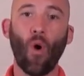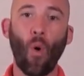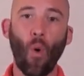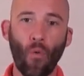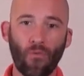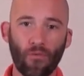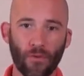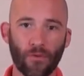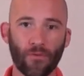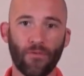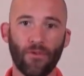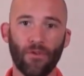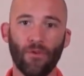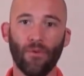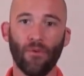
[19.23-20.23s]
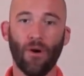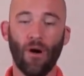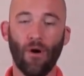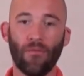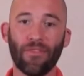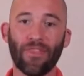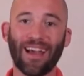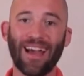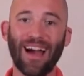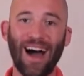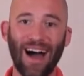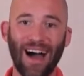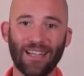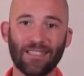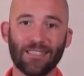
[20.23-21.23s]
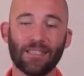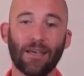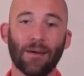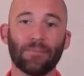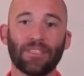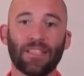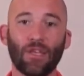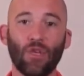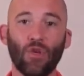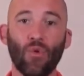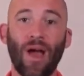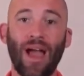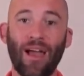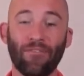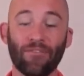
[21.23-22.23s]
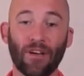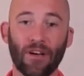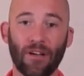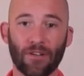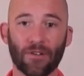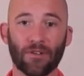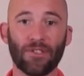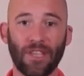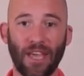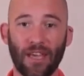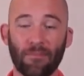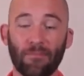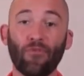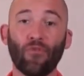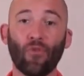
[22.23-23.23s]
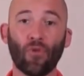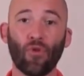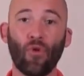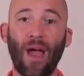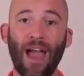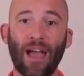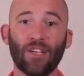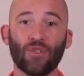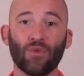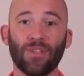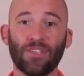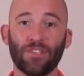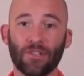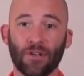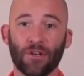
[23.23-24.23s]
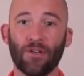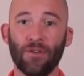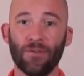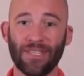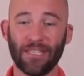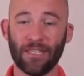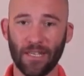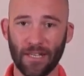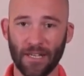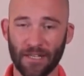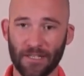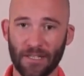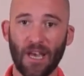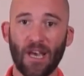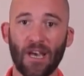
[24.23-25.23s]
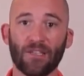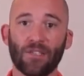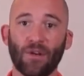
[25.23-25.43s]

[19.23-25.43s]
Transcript: overview of the concepts that you have to understand before you actually start using Linux.